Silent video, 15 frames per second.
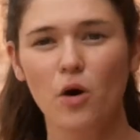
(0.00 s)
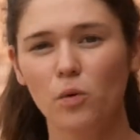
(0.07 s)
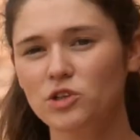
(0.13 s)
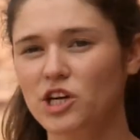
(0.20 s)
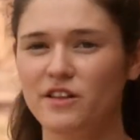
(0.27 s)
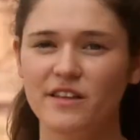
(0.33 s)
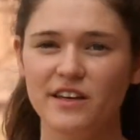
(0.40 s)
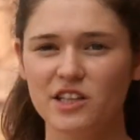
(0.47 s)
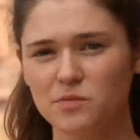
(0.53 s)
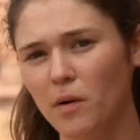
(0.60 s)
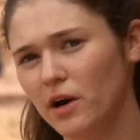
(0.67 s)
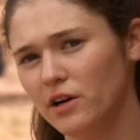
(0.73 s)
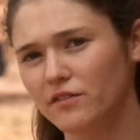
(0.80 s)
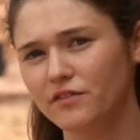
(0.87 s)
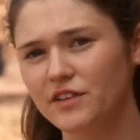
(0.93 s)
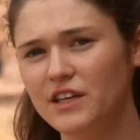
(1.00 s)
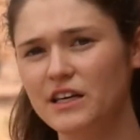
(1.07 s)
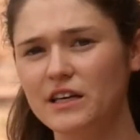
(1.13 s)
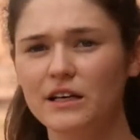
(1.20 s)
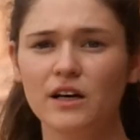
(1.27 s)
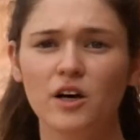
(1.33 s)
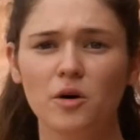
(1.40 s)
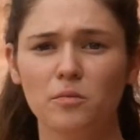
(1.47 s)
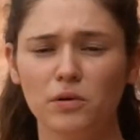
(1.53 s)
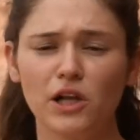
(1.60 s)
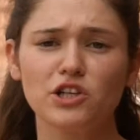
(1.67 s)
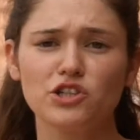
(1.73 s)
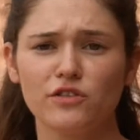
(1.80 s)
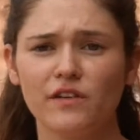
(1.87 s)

which I think is part of the pleasure